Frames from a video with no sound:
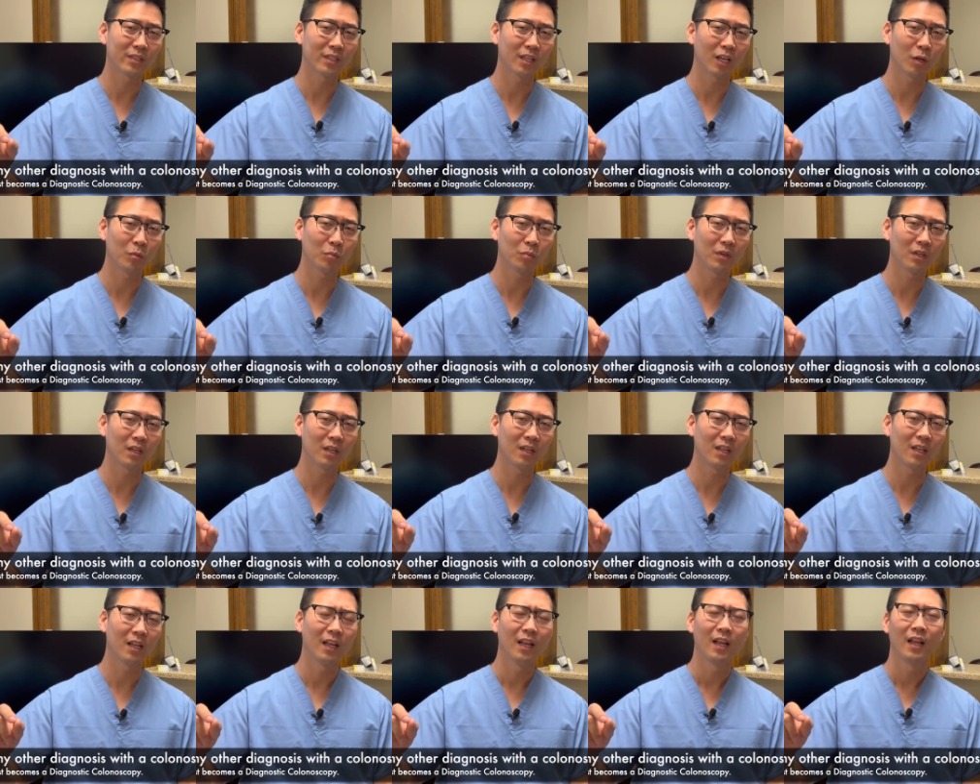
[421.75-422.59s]

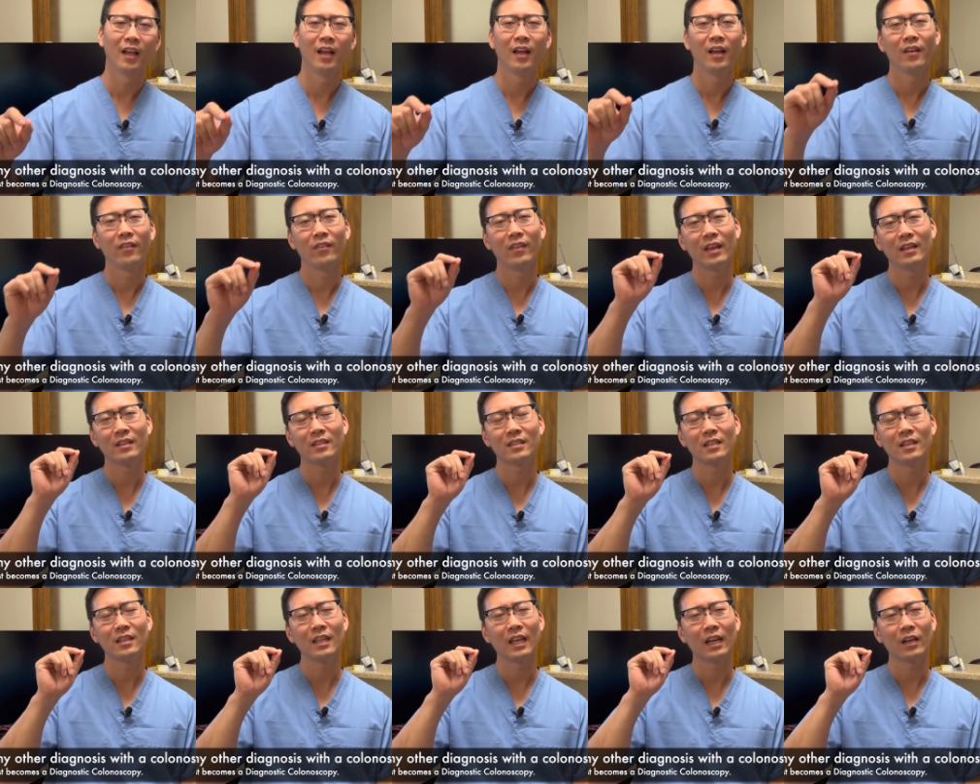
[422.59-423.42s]
company, they
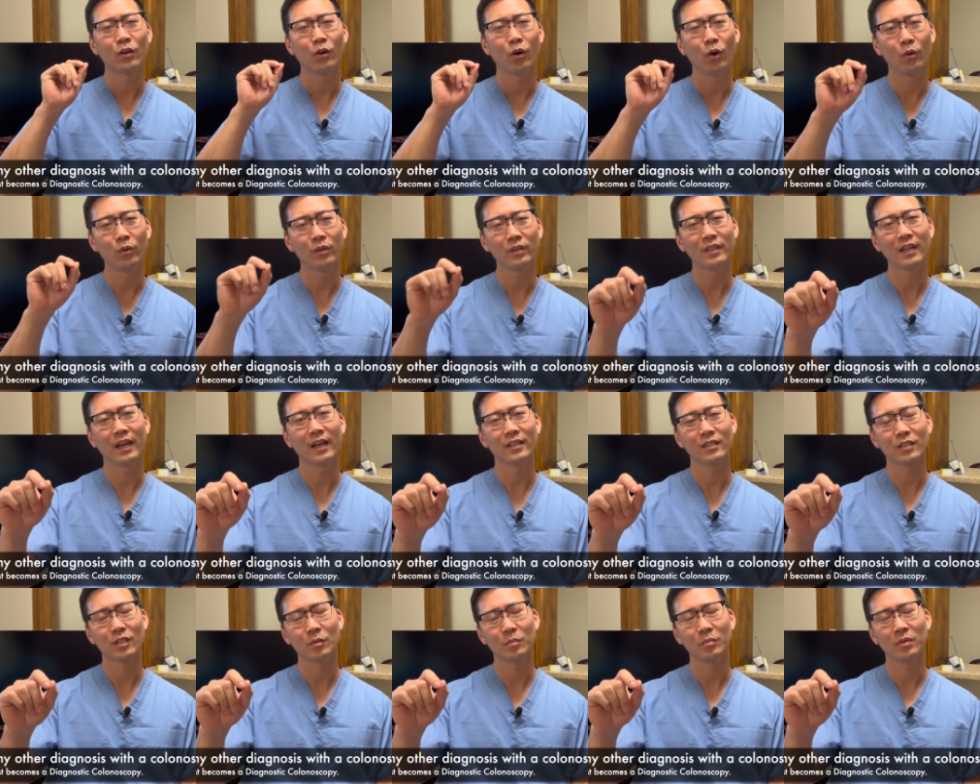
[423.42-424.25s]
see that
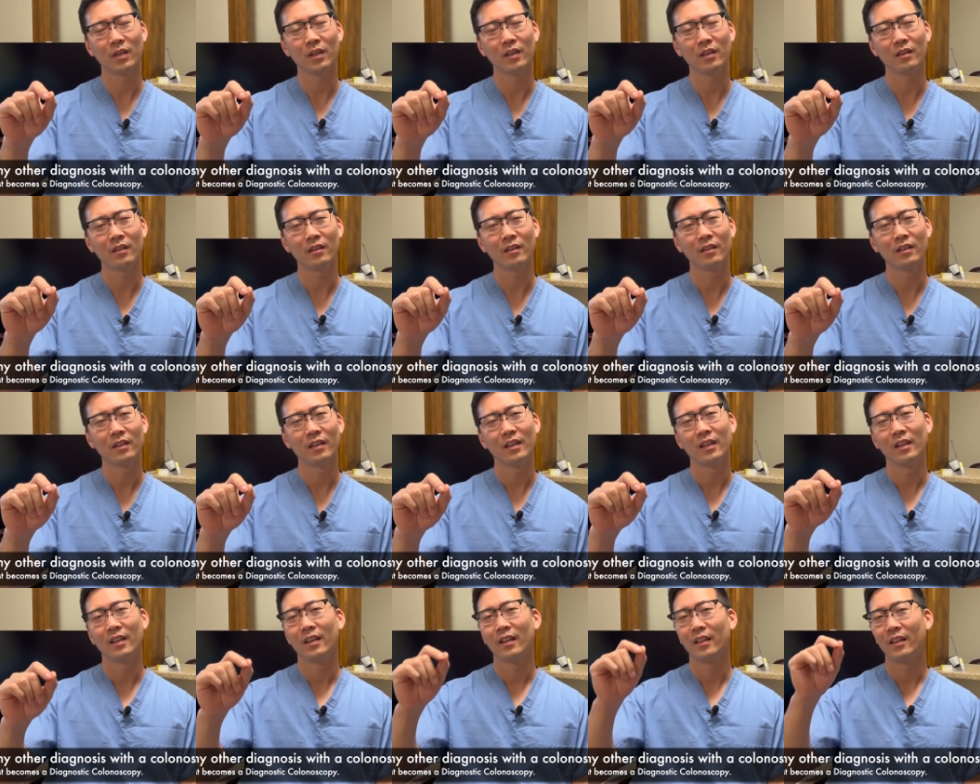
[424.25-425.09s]
colonoscopy,
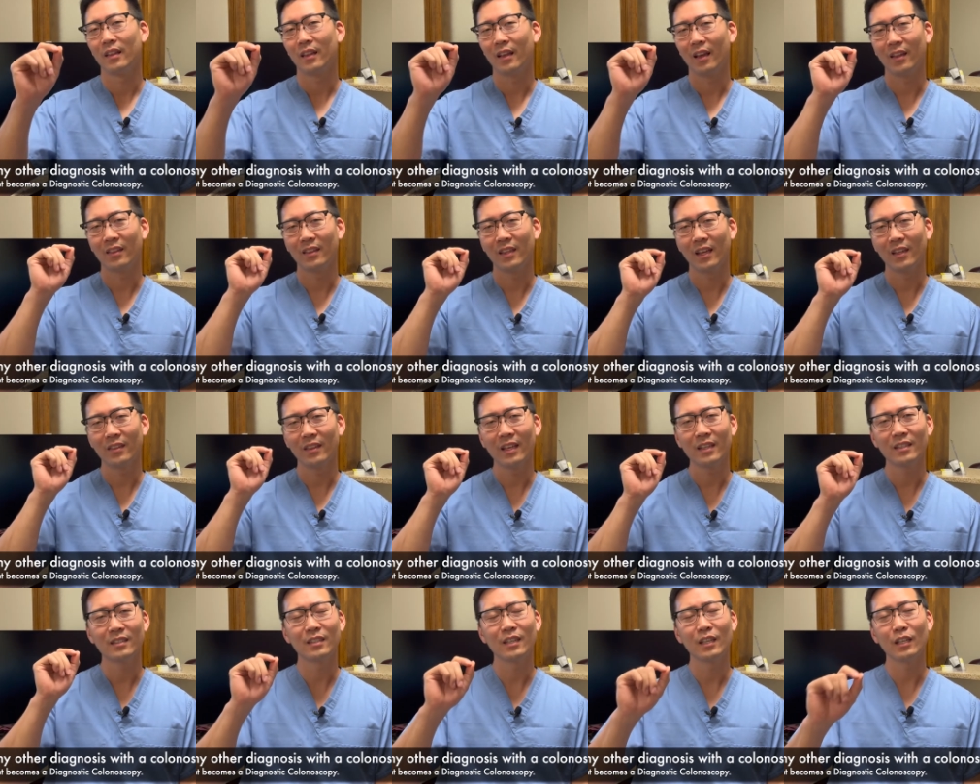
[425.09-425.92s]
and then
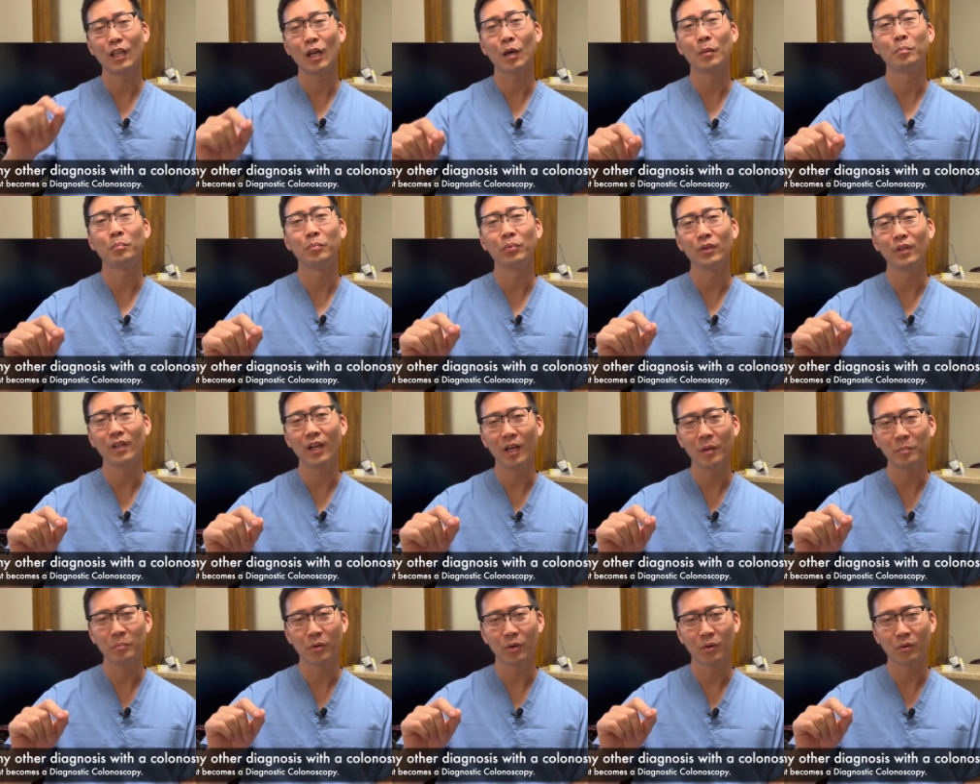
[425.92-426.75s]
they see that
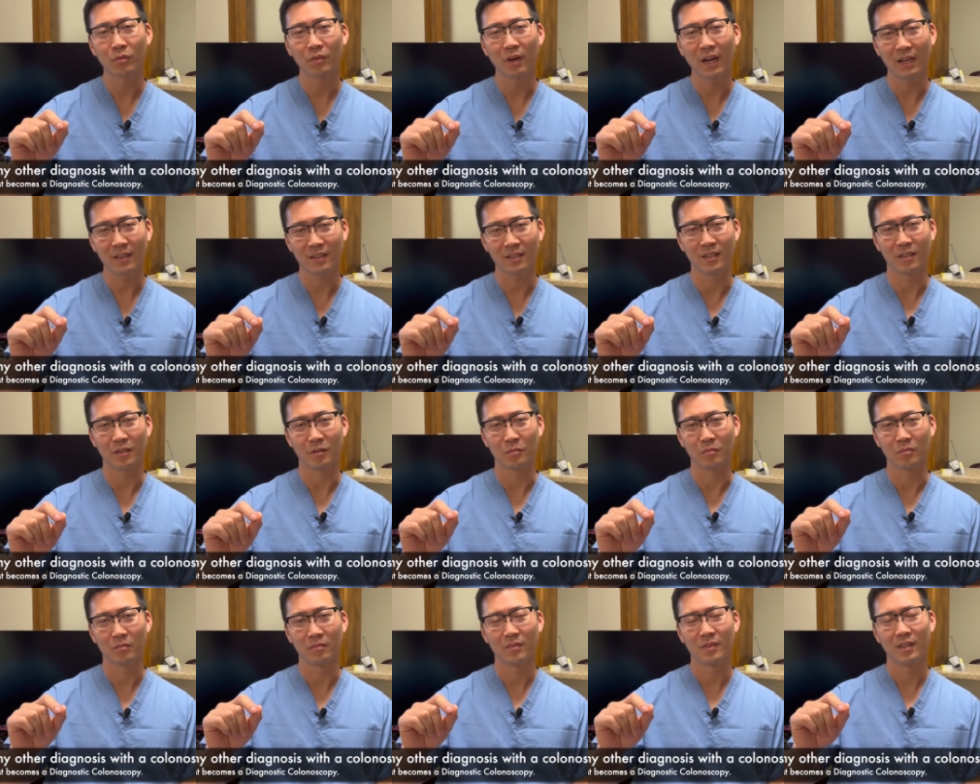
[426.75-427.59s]
blood per
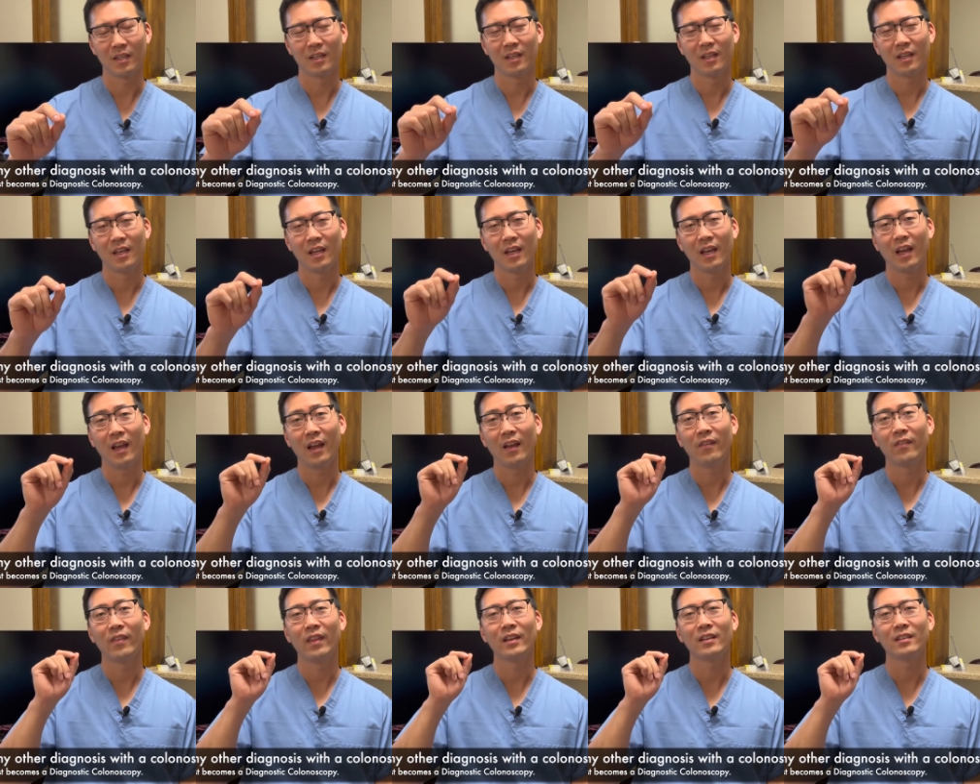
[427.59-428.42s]
rectum,
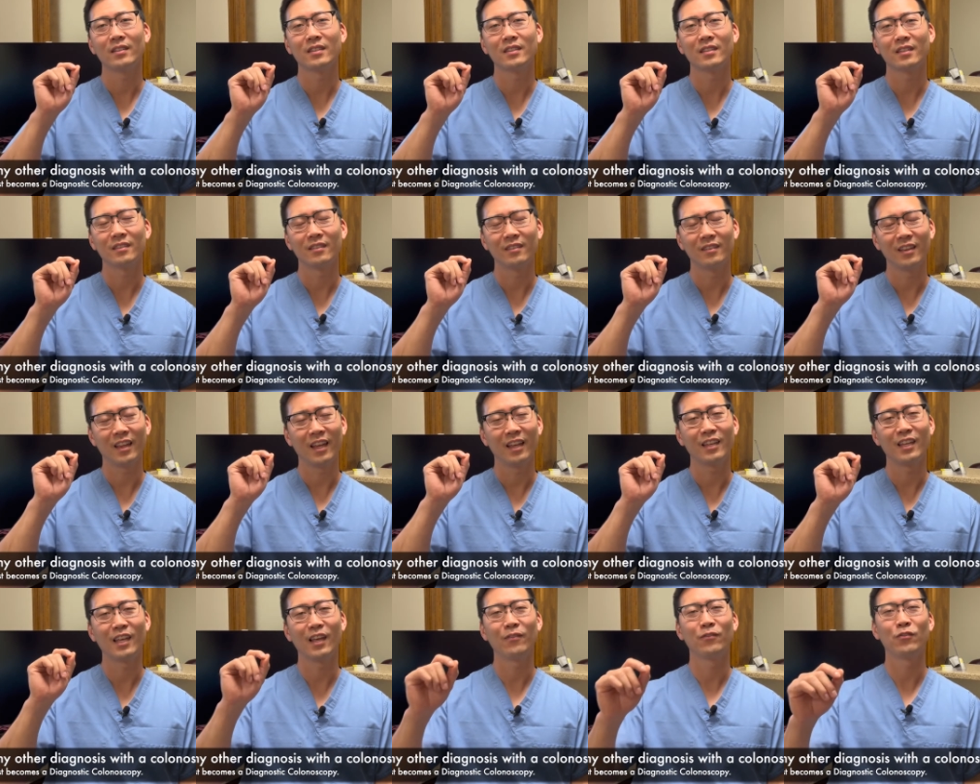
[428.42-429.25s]
and they they
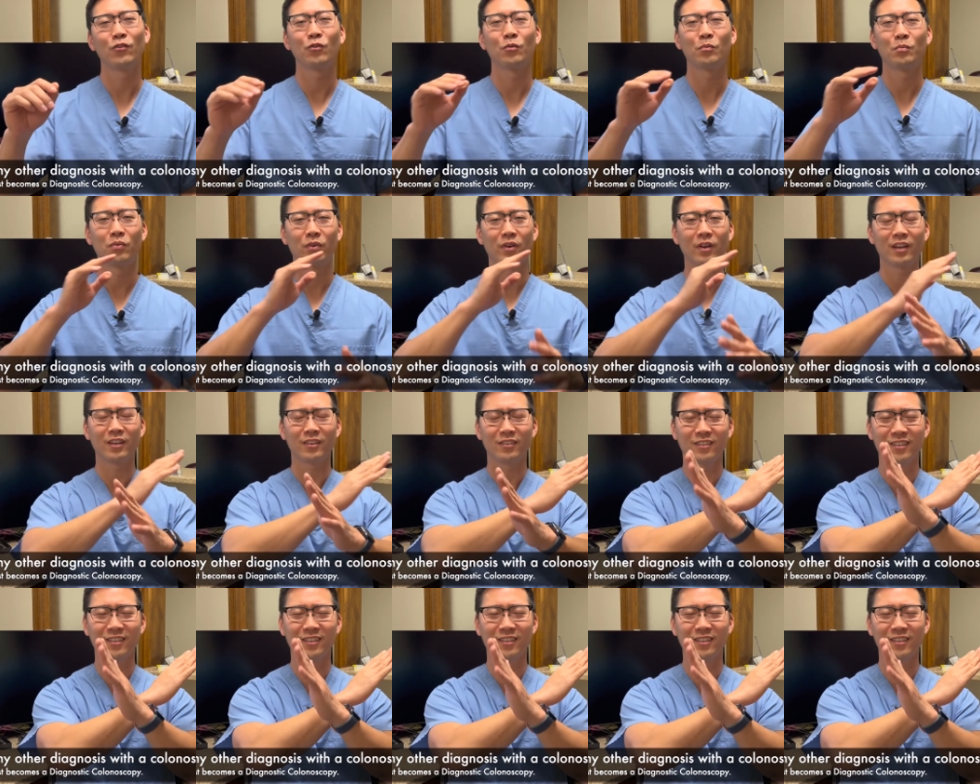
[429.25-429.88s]
give you a big